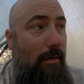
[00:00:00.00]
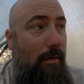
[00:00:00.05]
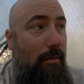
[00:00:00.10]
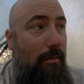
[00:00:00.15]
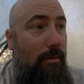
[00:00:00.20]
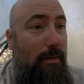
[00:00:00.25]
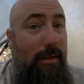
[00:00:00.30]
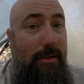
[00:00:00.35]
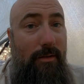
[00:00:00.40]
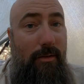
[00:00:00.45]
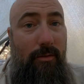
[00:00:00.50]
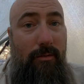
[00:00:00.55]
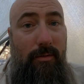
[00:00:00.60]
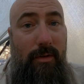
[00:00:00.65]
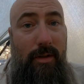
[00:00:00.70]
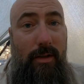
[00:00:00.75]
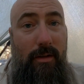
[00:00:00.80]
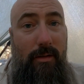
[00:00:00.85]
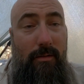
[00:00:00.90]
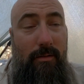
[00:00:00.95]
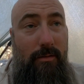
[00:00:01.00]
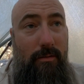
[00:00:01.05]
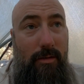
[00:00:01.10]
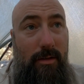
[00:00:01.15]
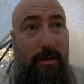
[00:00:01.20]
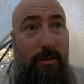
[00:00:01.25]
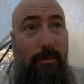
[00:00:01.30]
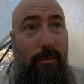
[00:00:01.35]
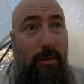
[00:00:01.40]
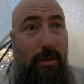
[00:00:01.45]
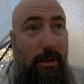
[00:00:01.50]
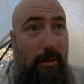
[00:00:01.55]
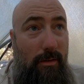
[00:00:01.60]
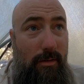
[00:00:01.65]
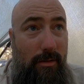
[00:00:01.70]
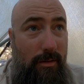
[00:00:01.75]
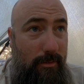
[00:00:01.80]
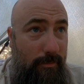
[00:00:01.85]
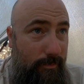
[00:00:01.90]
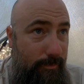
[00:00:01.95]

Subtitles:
less than 4 hours.